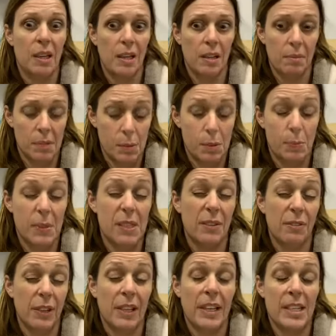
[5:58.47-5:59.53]

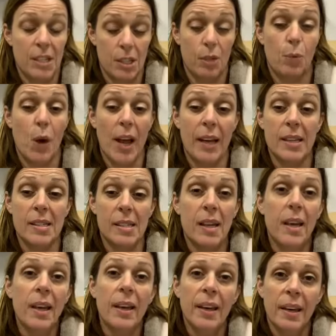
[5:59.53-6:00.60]
specifically to the wax,
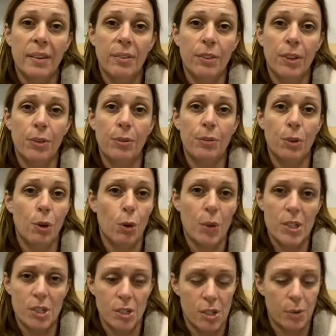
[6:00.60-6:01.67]
if you've got
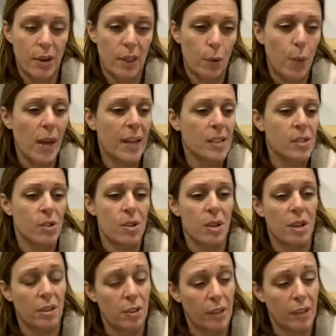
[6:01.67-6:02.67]
questions around the wax, or you're not